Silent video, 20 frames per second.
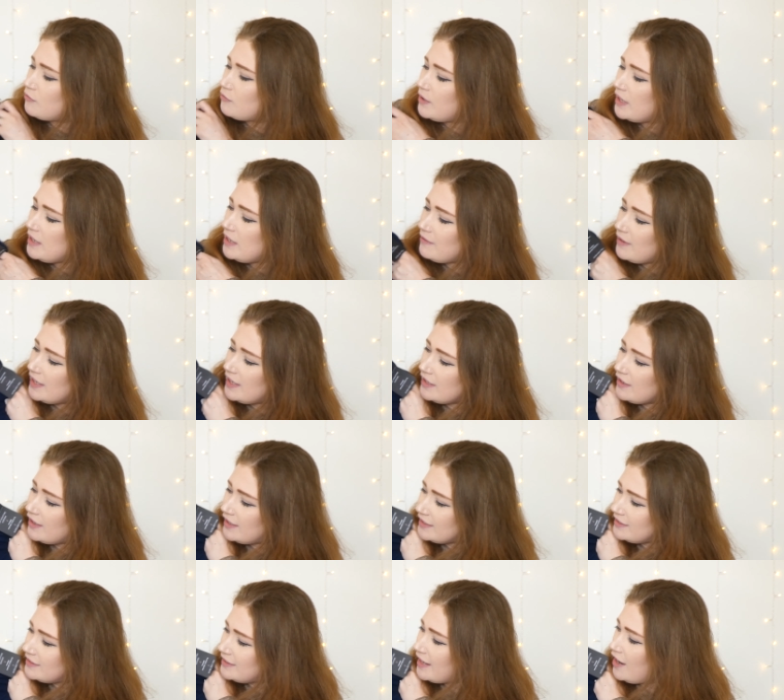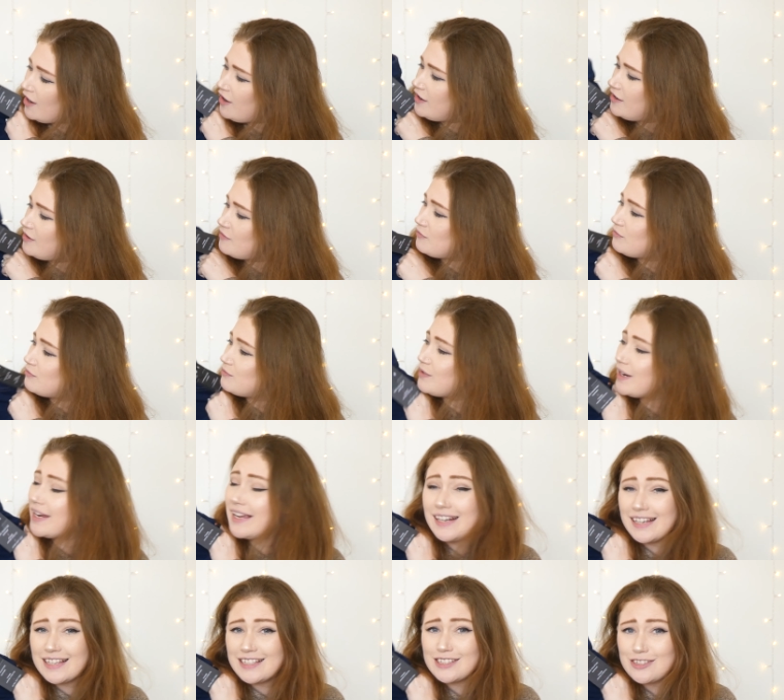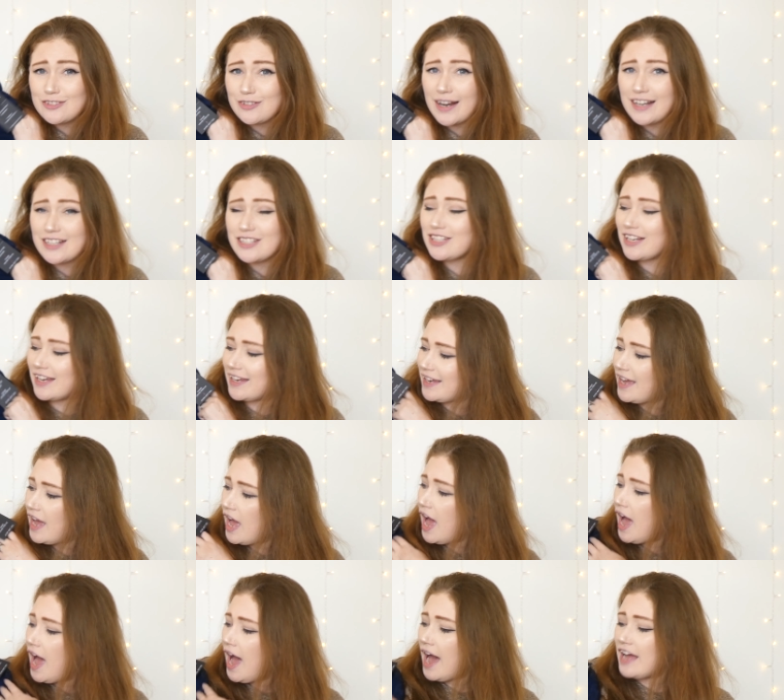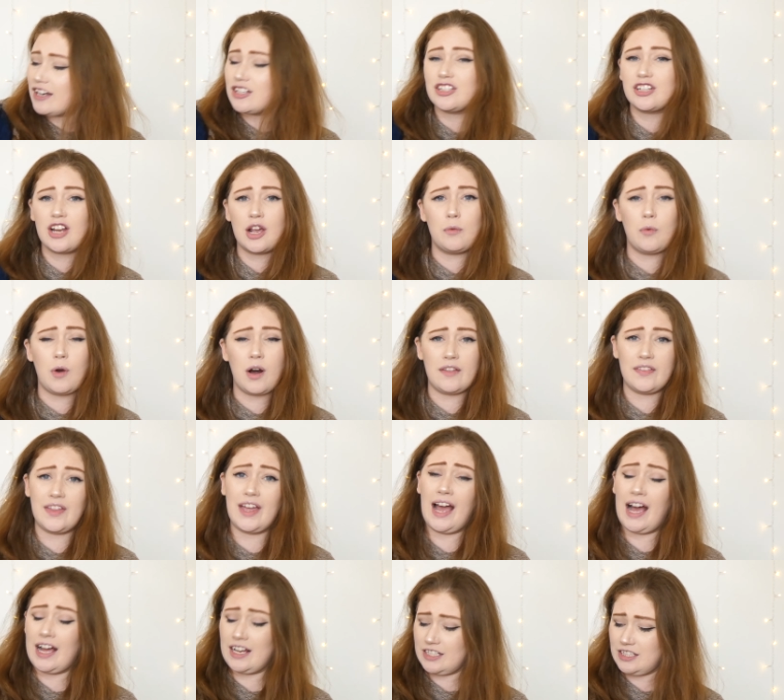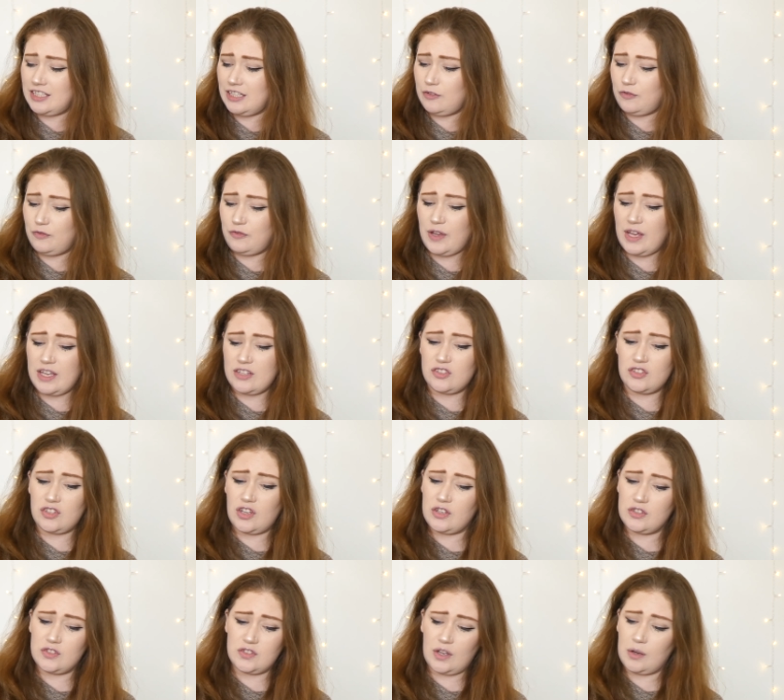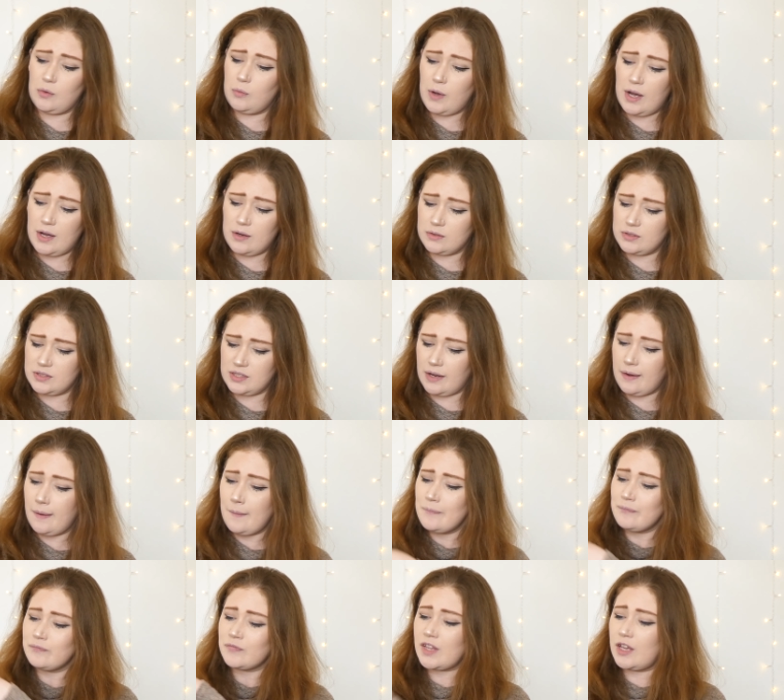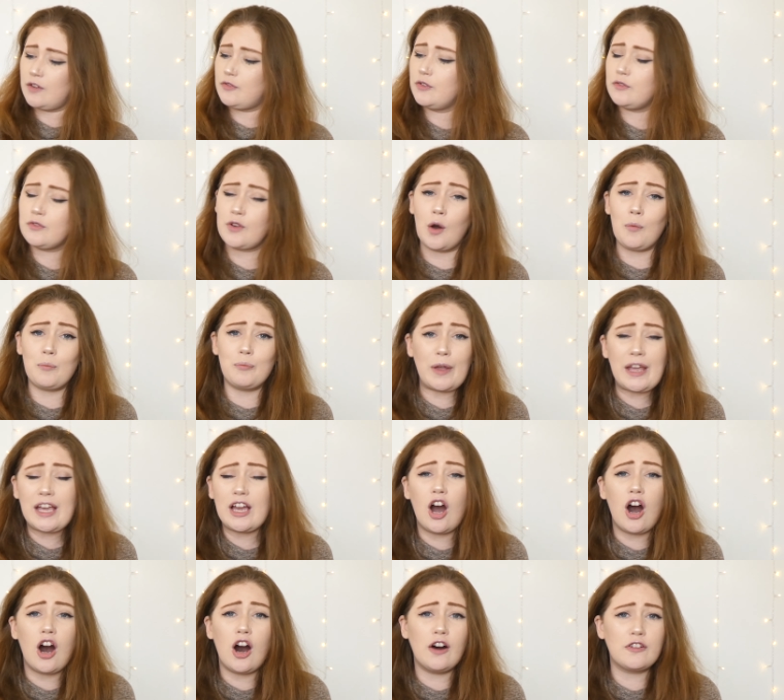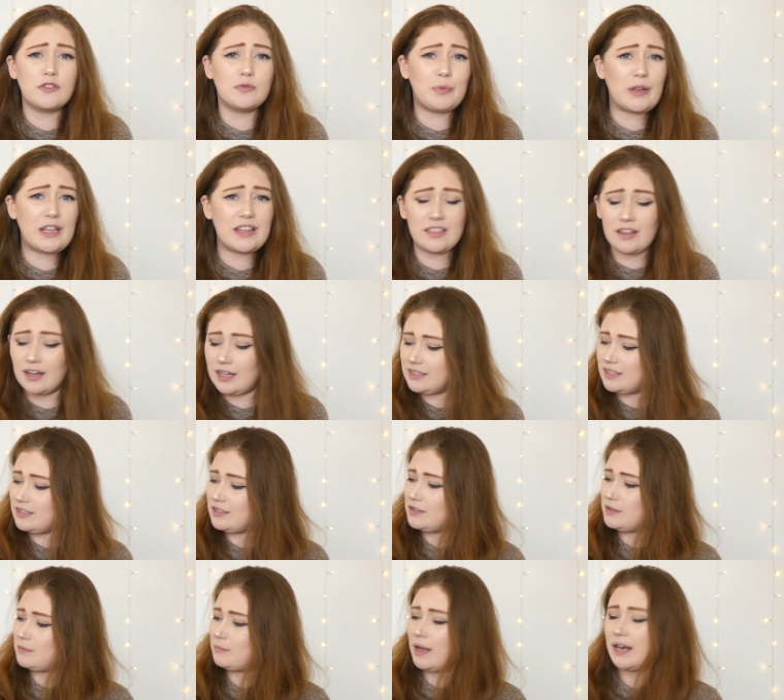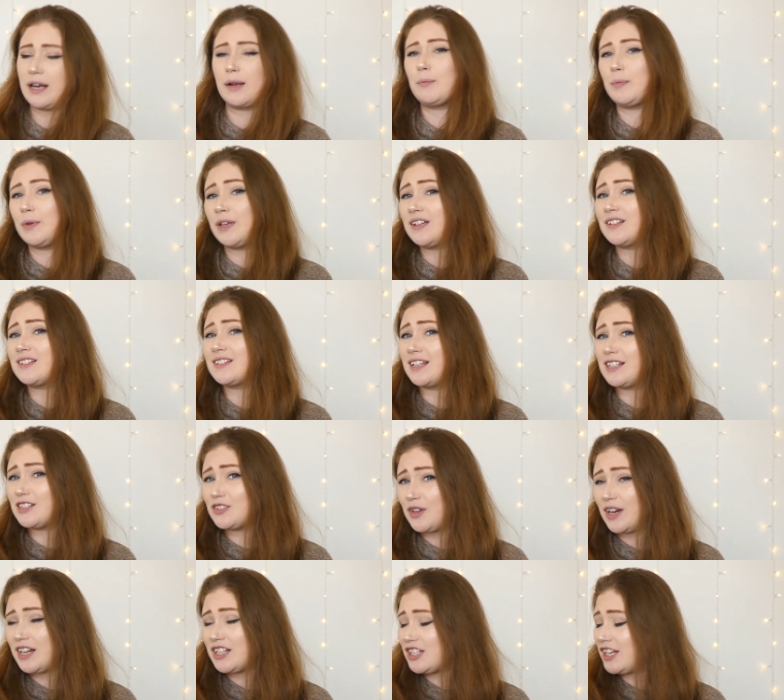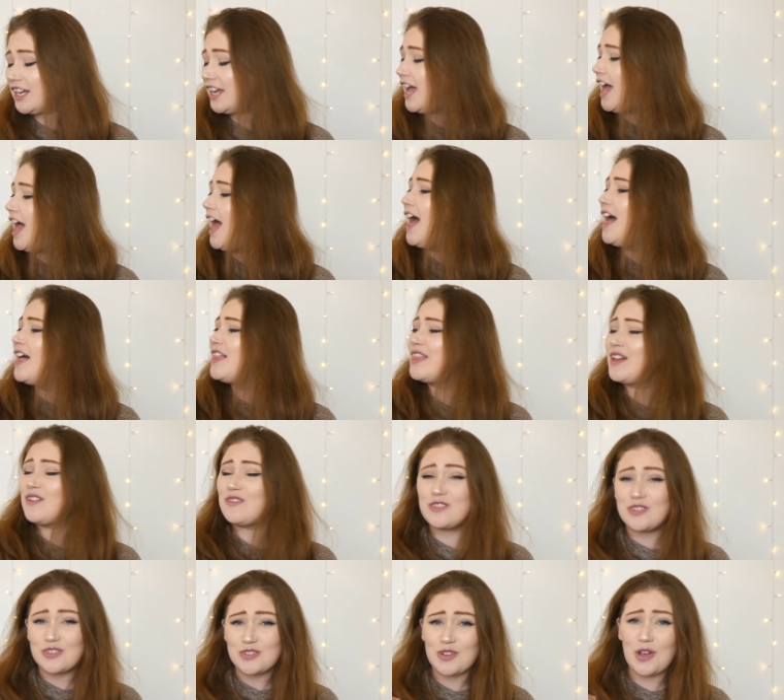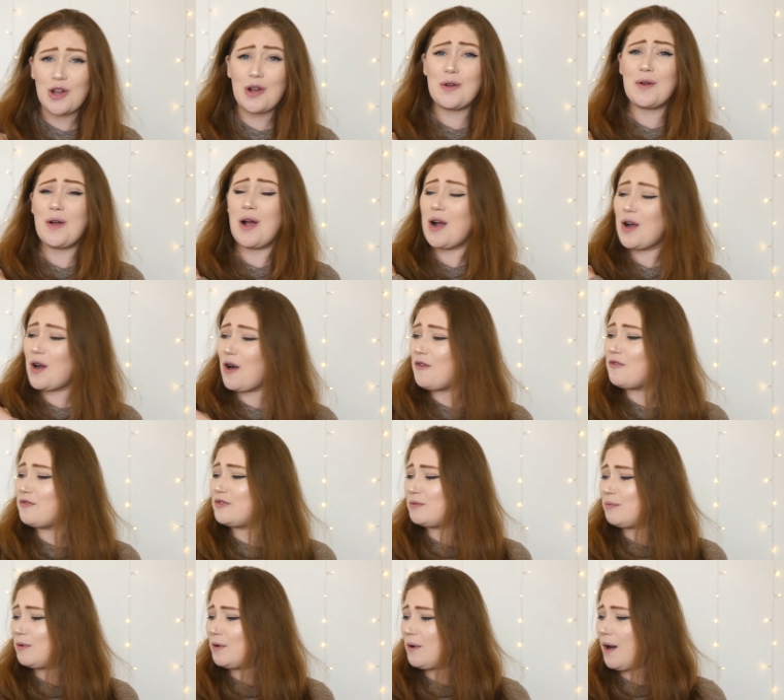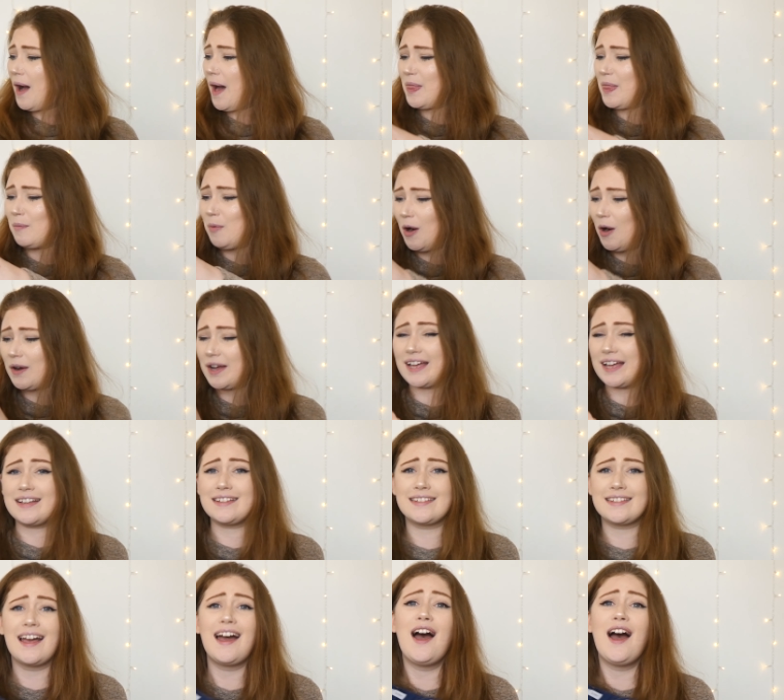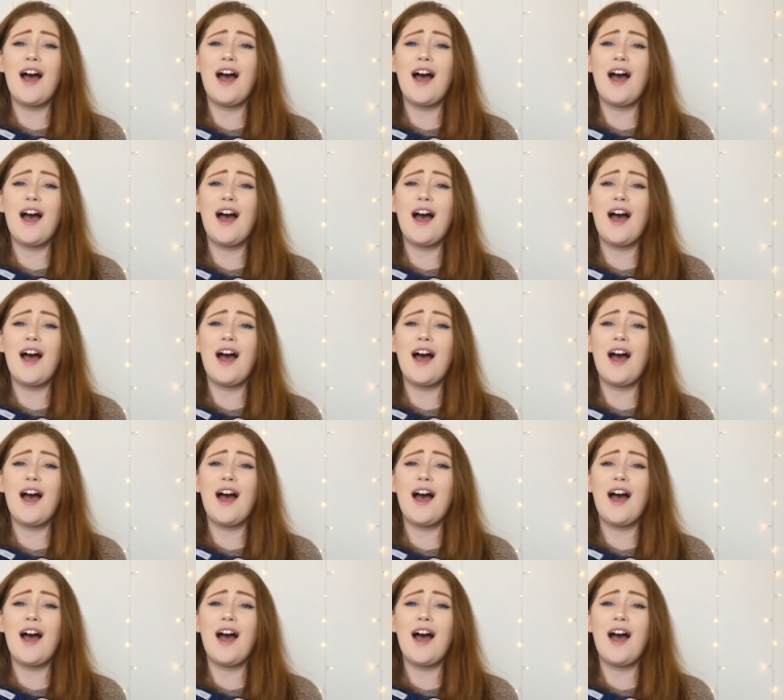really, really nice. They are really stretchy, and you know what? They actually fit so, so well. So if you've got big calves, big thighs, it doesn't matter because they're stretchy they're so comfortable and the pockets